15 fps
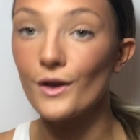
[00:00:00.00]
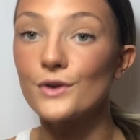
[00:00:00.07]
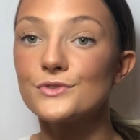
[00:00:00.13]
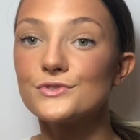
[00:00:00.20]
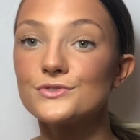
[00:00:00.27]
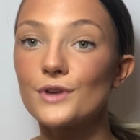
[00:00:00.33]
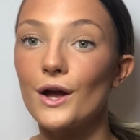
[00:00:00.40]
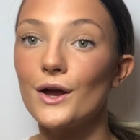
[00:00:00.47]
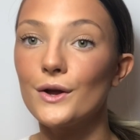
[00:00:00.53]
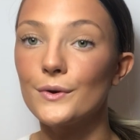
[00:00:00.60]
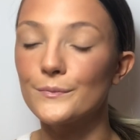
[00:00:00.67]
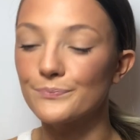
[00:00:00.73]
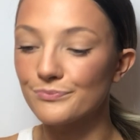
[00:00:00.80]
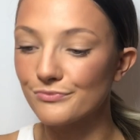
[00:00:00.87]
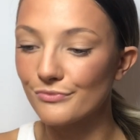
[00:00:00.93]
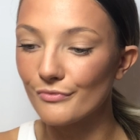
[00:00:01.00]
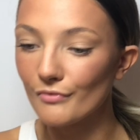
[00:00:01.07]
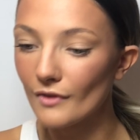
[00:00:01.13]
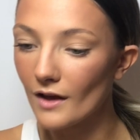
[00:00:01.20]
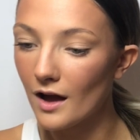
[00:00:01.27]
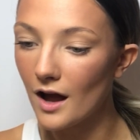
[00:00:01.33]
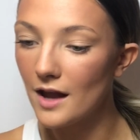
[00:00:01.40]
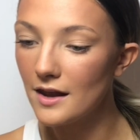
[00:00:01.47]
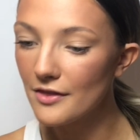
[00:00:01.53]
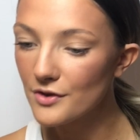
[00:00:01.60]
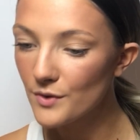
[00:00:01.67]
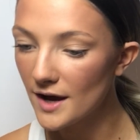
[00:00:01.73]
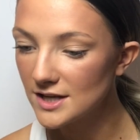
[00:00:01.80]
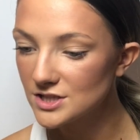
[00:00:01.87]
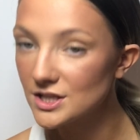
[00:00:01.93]
So another
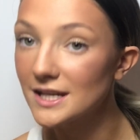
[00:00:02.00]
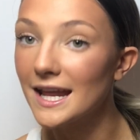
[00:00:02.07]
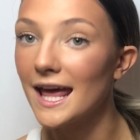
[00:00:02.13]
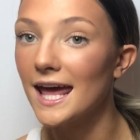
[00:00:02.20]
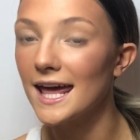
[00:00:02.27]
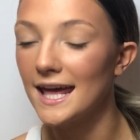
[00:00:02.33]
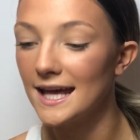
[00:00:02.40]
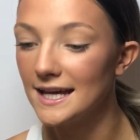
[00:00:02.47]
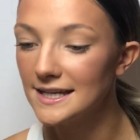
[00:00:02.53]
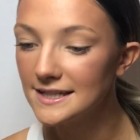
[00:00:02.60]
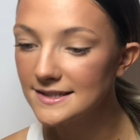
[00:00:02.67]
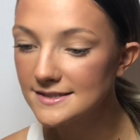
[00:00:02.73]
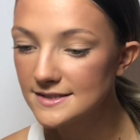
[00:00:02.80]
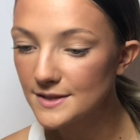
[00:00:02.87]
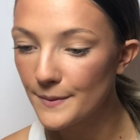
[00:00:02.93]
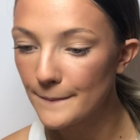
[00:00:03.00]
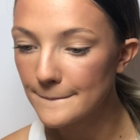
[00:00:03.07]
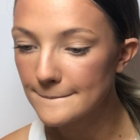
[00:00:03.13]
question is,